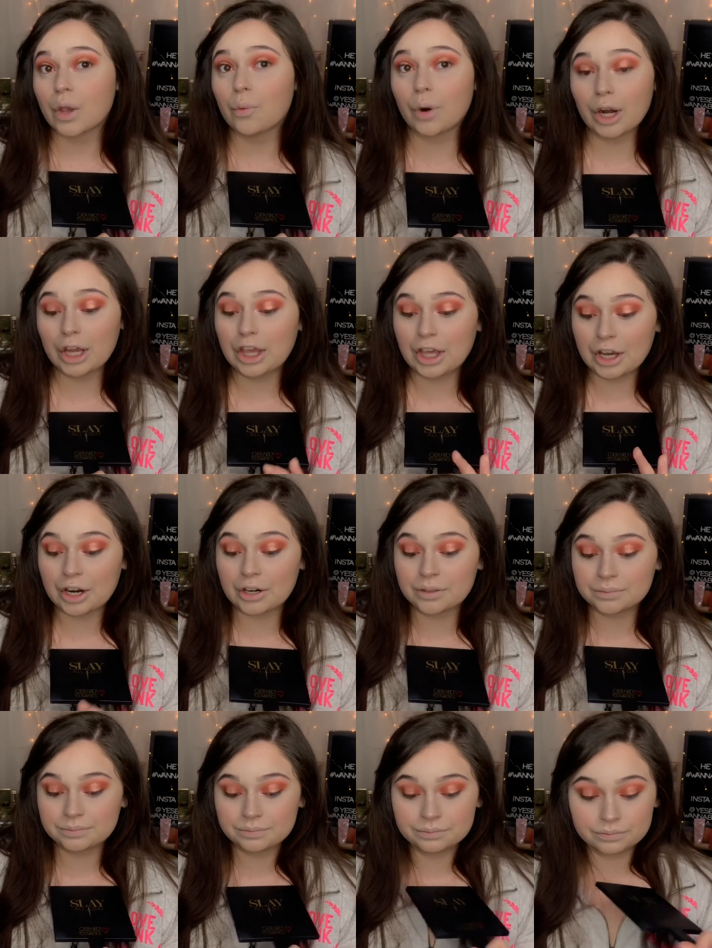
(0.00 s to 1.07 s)
We're
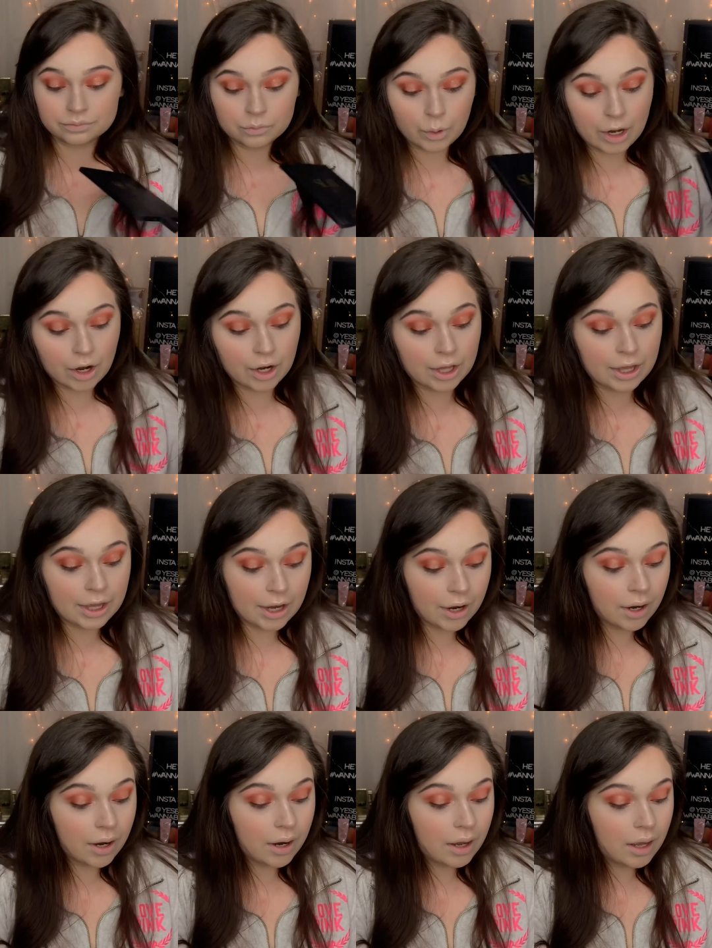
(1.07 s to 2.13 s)
here. We are
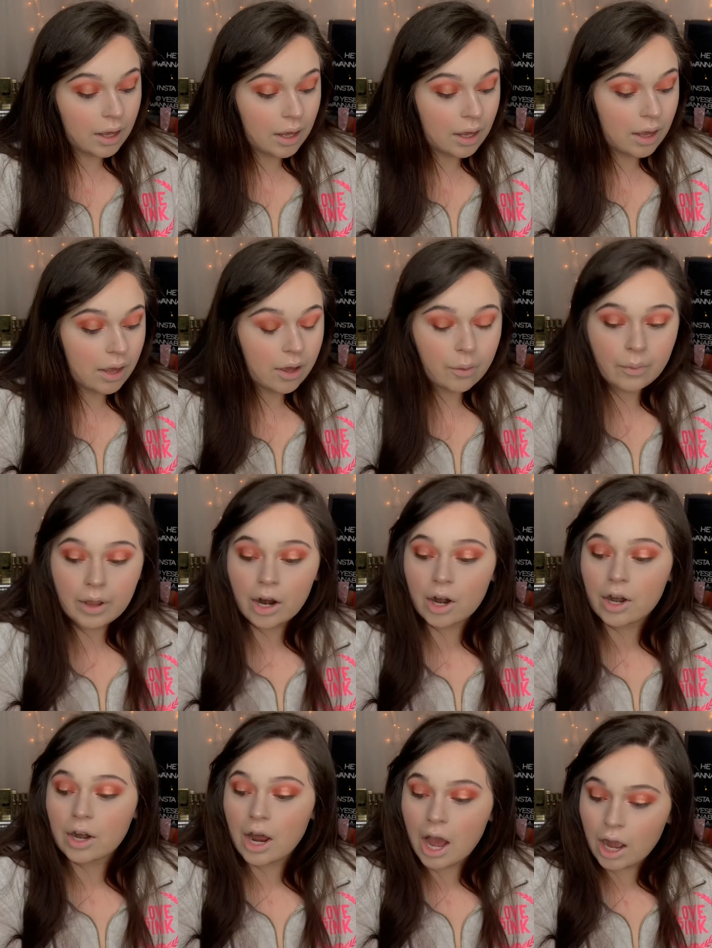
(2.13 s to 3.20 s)
here. We
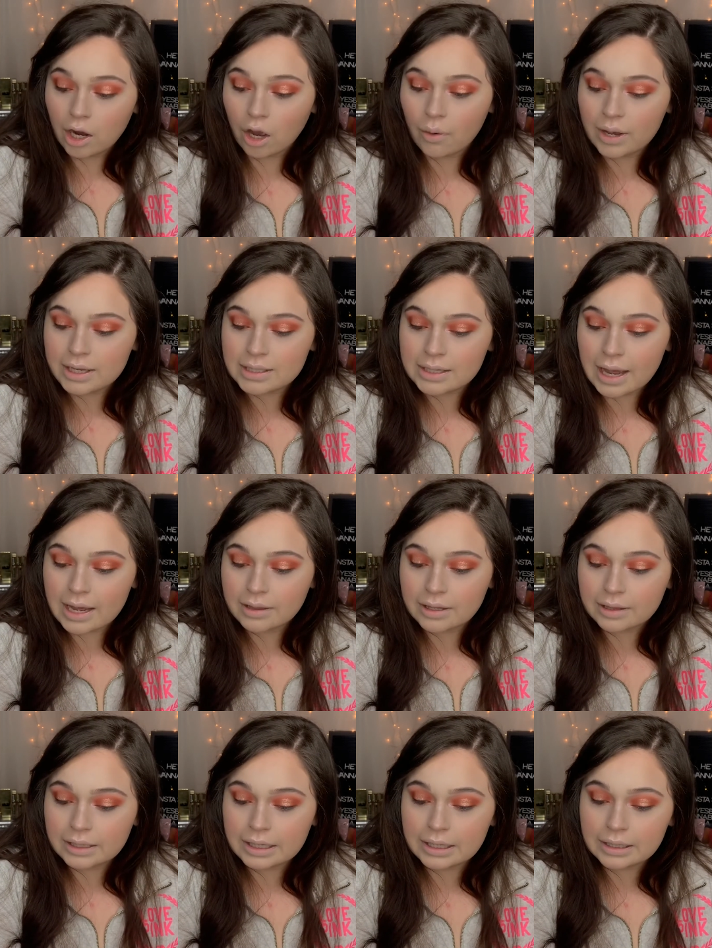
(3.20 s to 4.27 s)
are not going
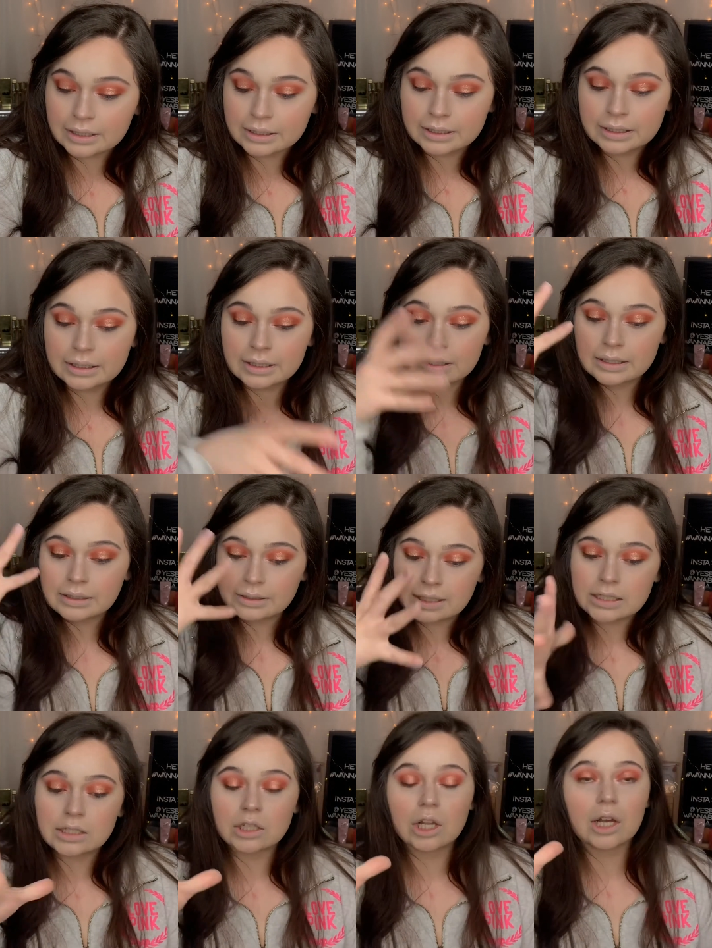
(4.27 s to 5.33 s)
silently.
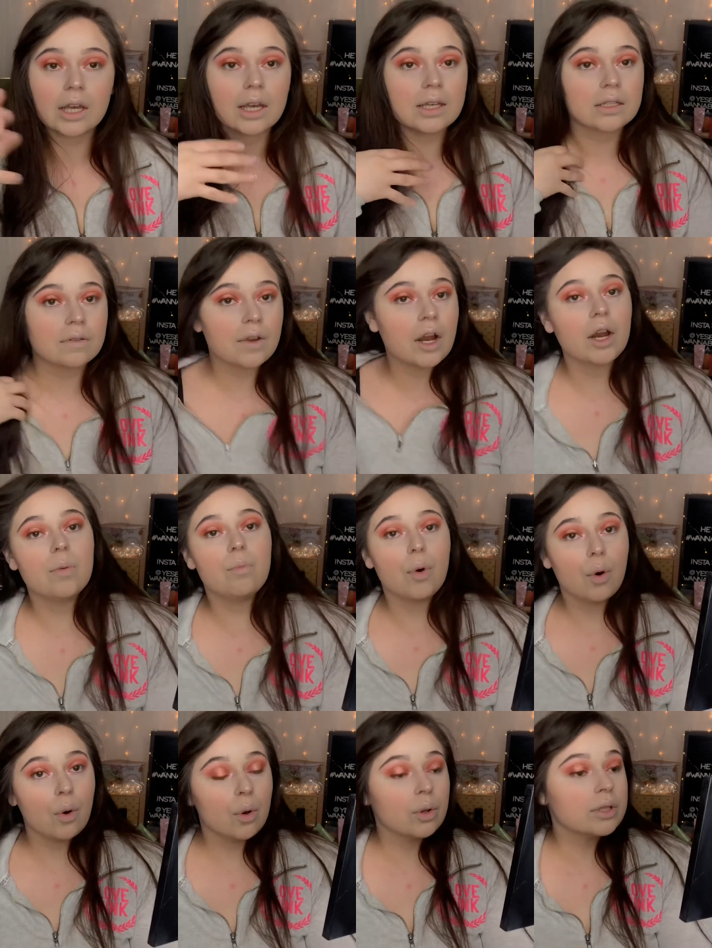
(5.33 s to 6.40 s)
This look is very
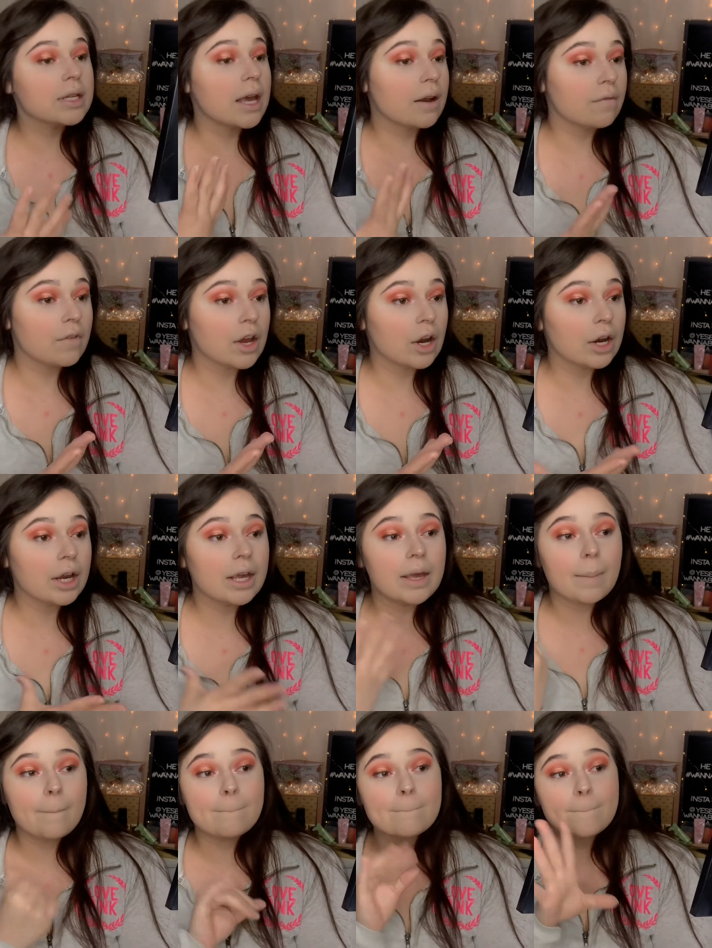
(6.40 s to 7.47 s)
bold and
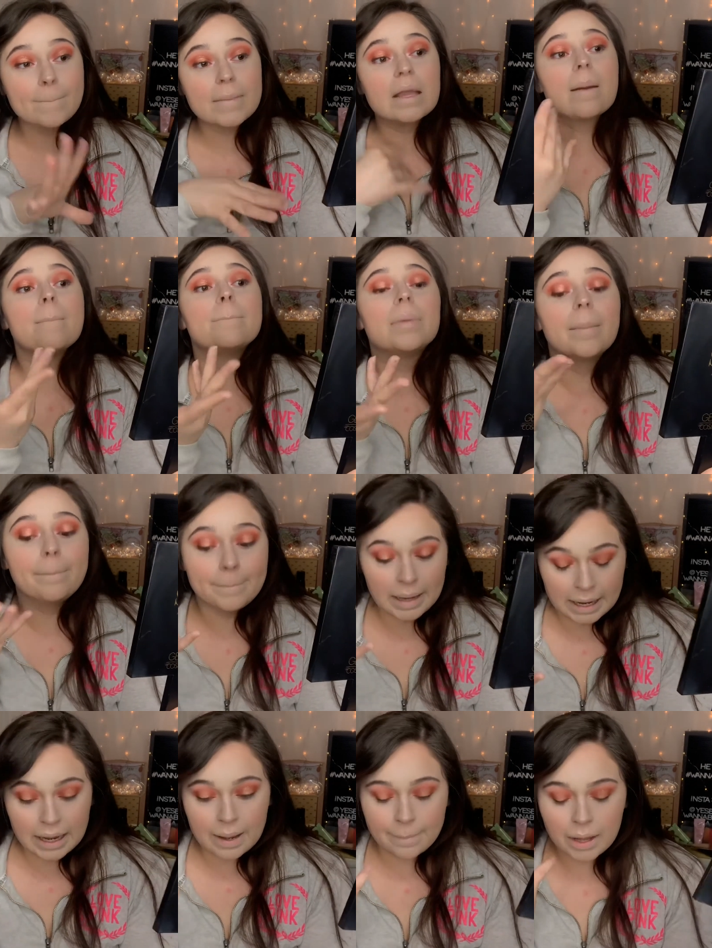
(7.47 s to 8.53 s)
very
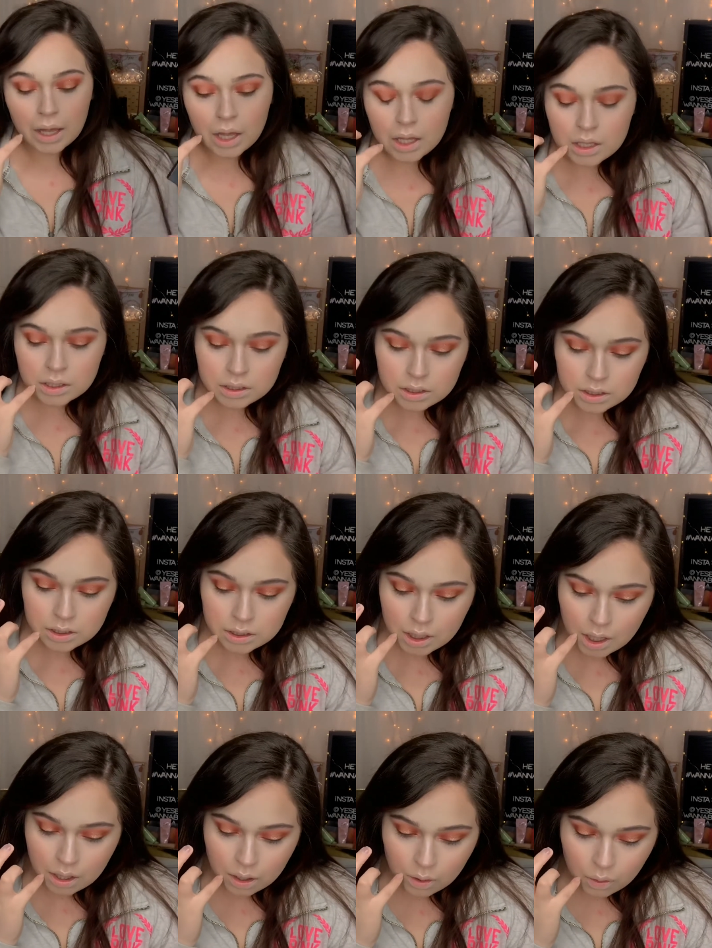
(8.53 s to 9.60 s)
ba-bam.
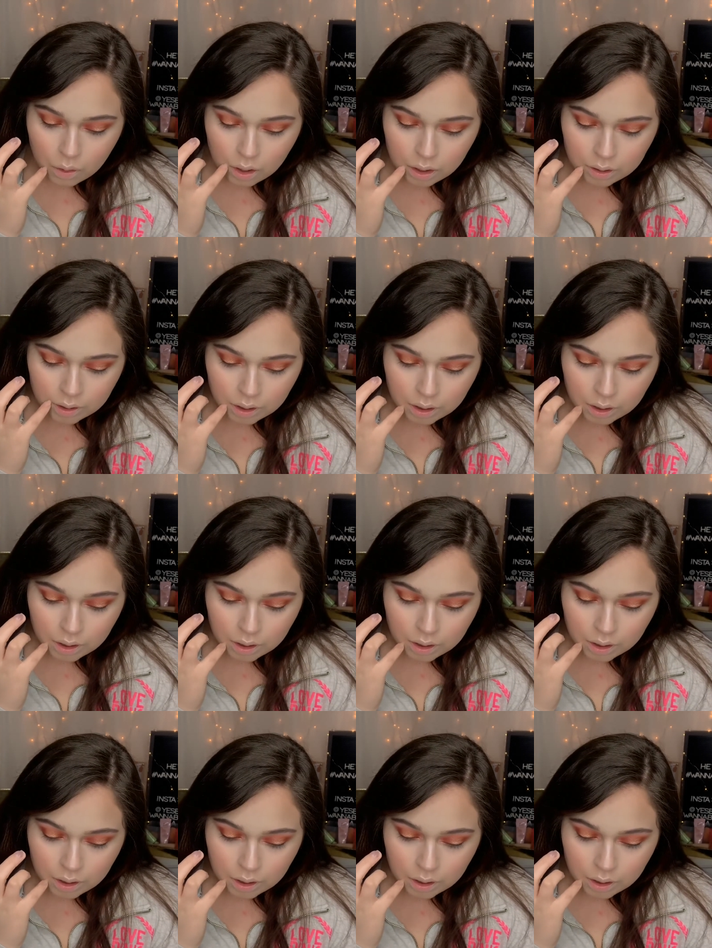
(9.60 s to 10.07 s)
So